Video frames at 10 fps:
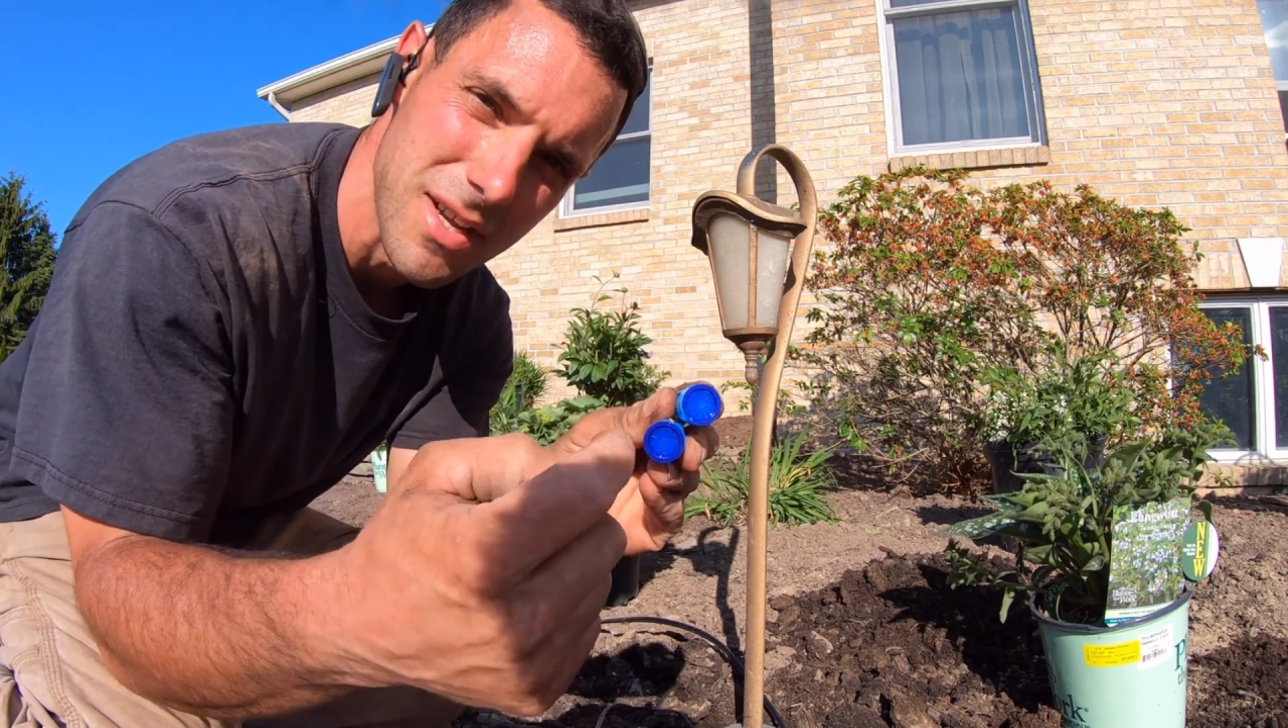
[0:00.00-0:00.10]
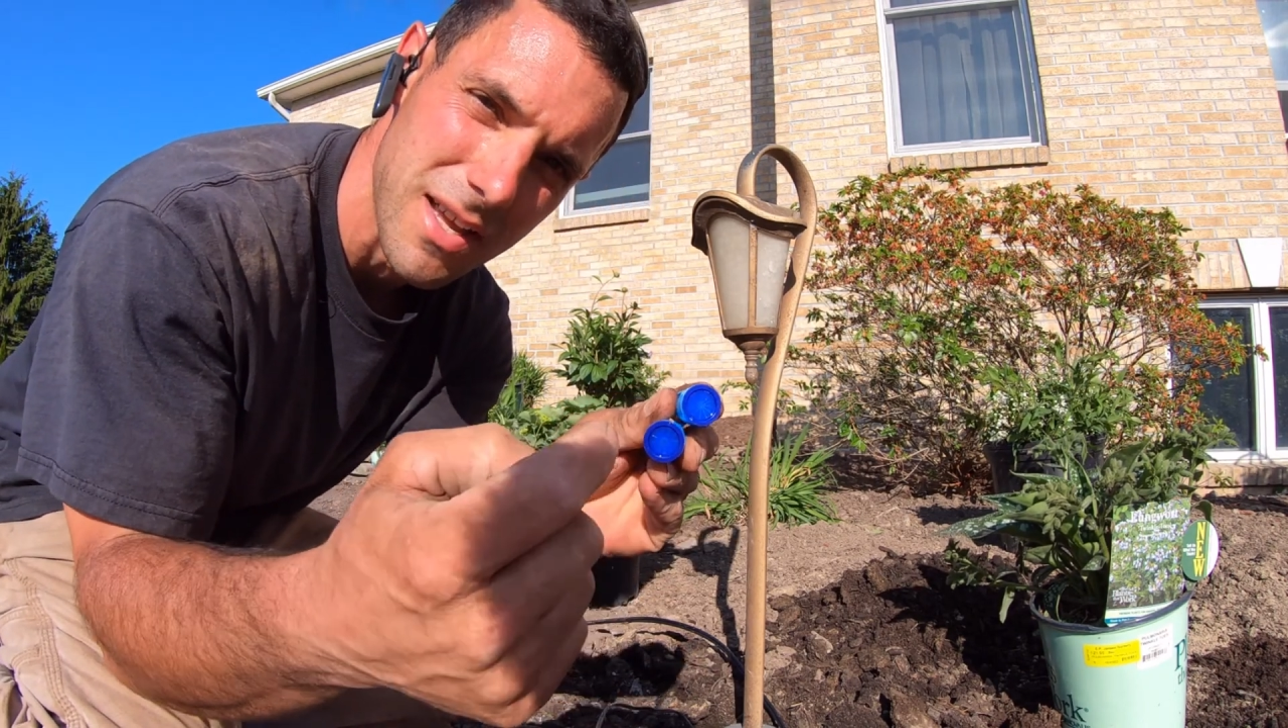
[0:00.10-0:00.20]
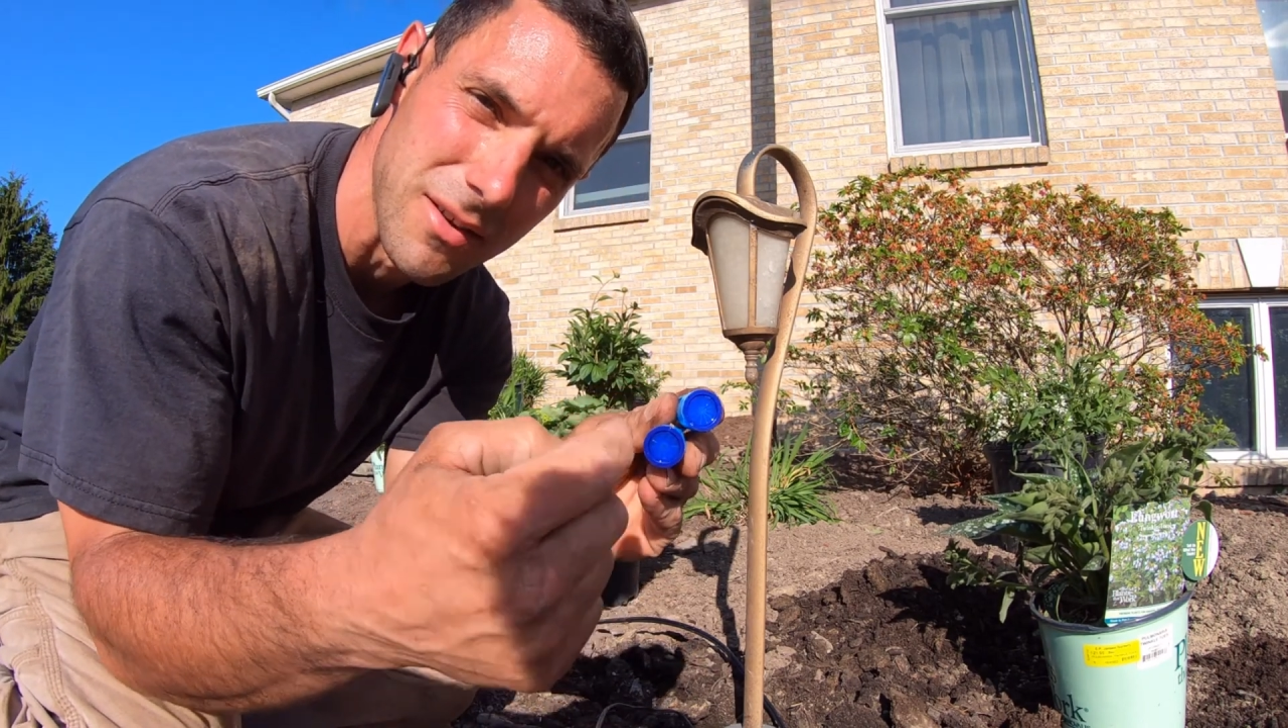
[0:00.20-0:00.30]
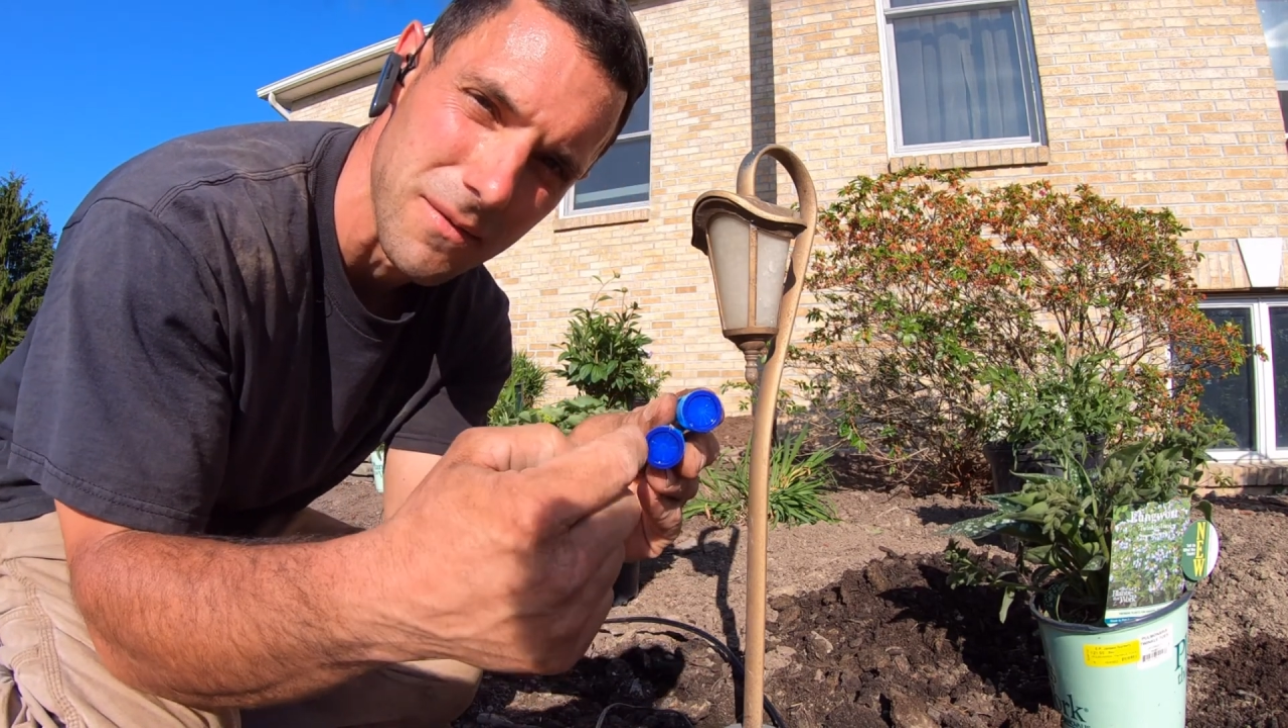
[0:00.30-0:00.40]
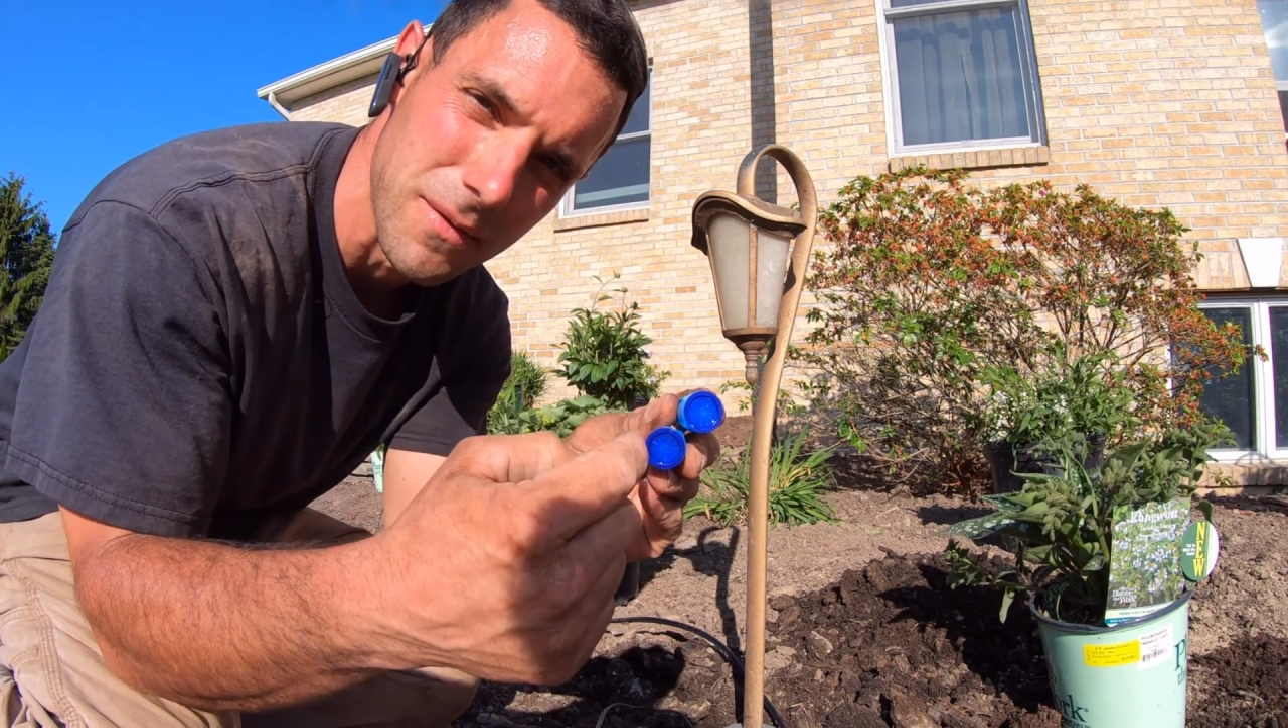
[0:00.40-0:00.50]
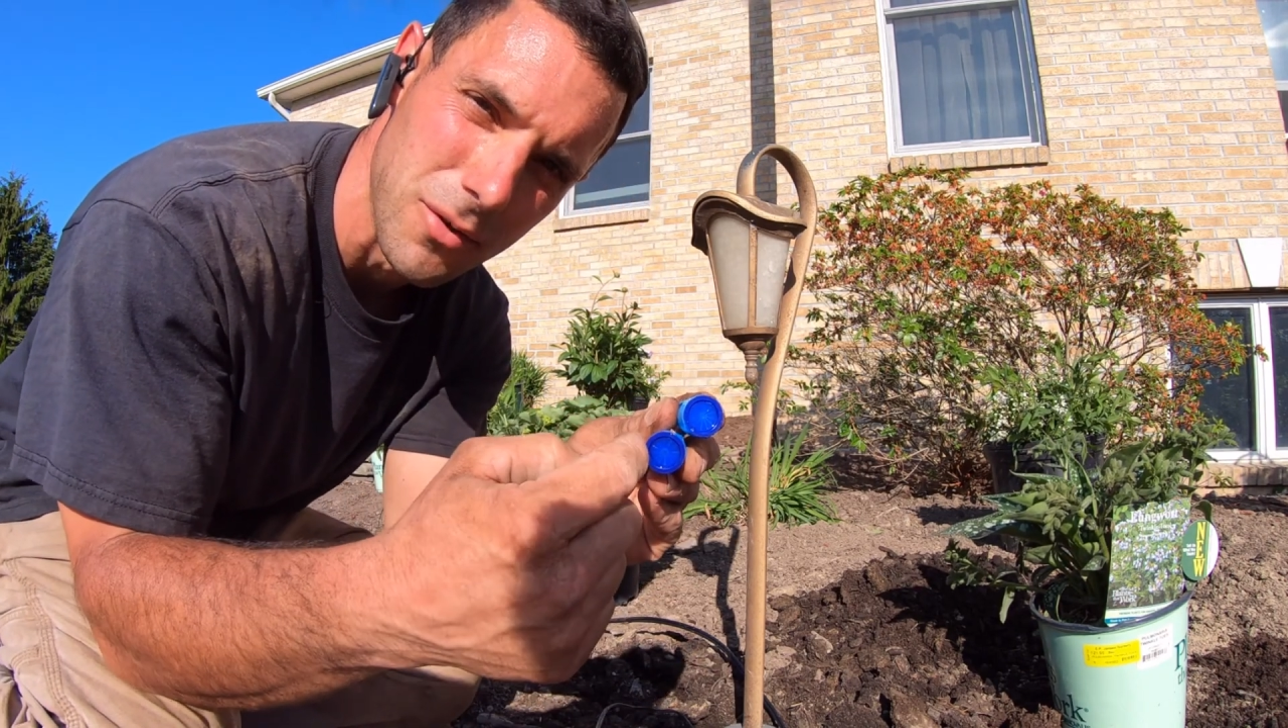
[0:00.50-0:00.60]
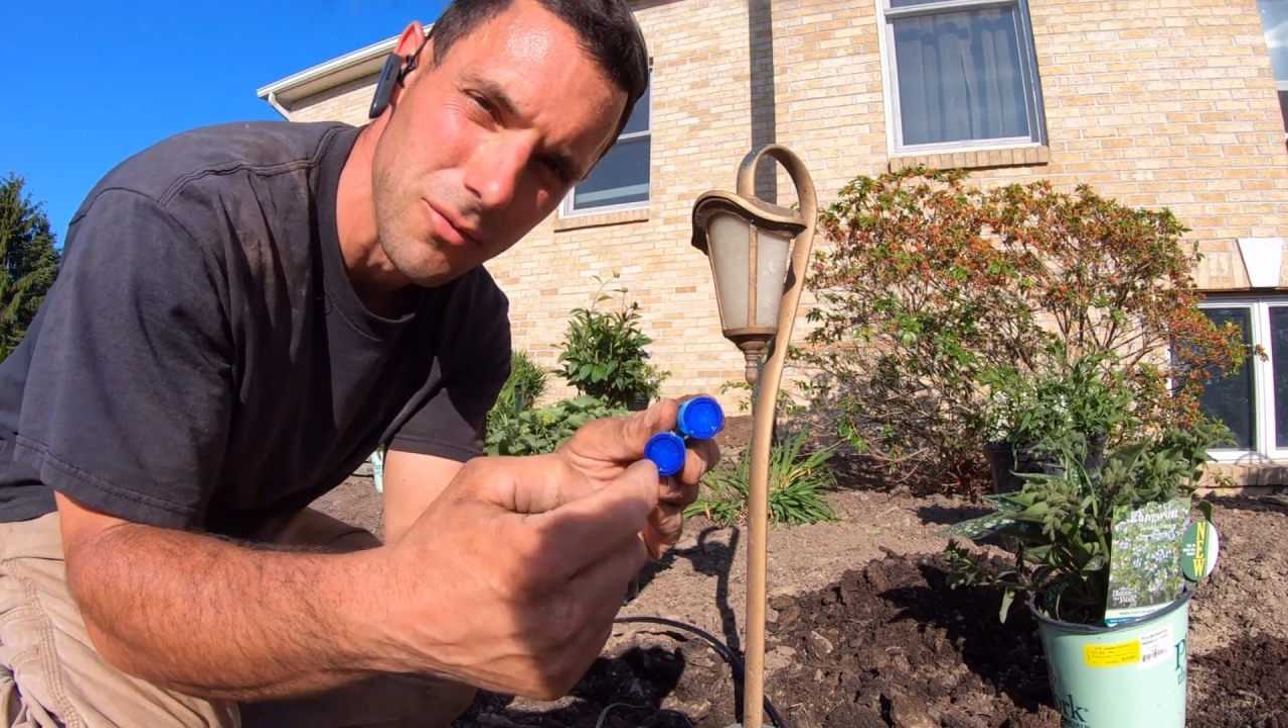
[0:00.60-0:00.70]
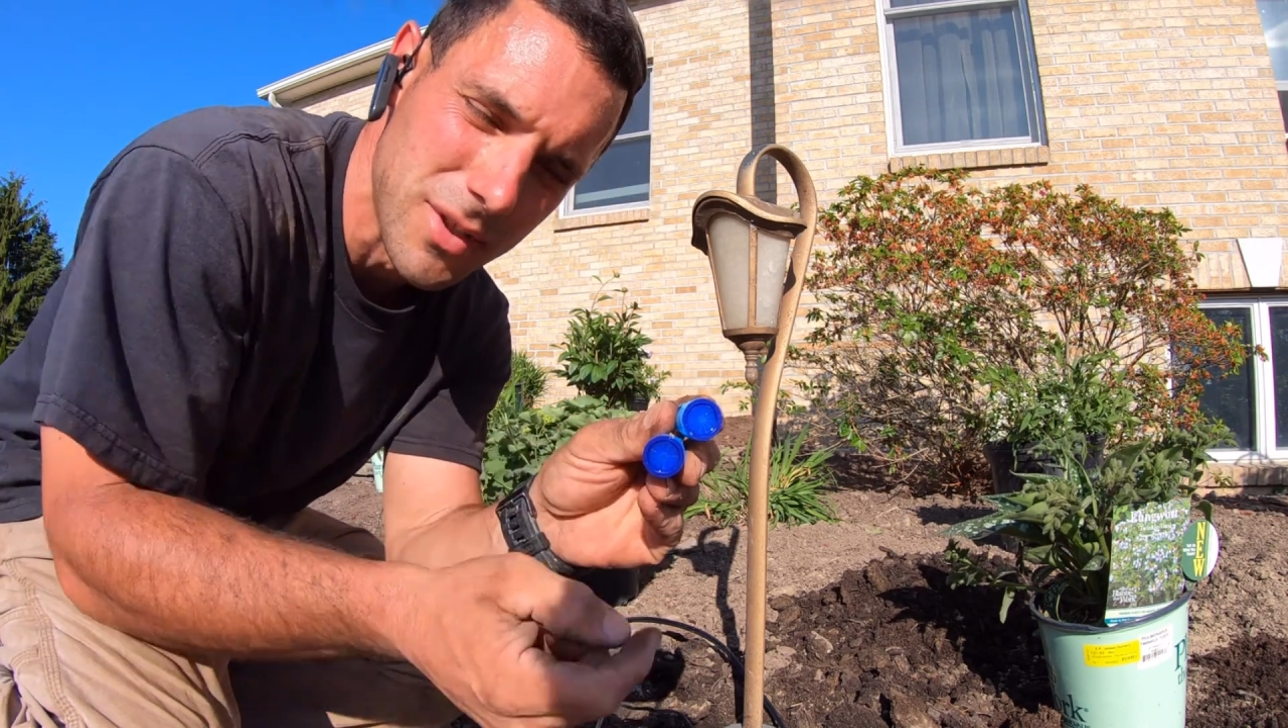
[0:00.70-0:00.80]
and they're filled with